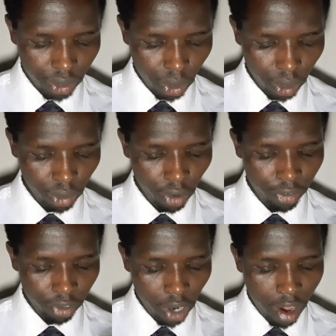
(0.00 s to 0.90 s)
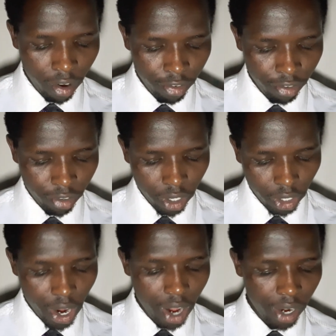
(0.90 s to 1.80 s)
talk of love
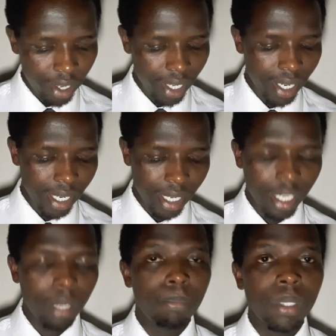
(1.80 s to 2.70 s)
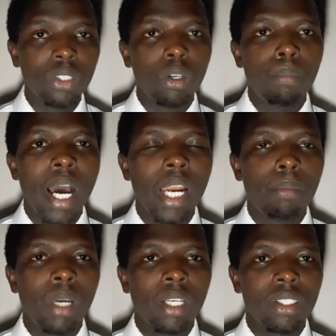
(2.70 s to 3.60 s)
God and keep his
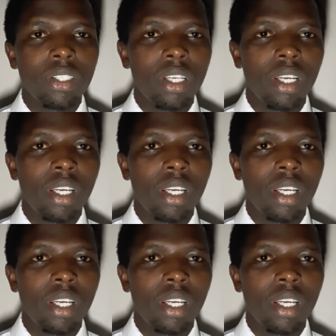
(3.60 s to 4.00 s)
commandments.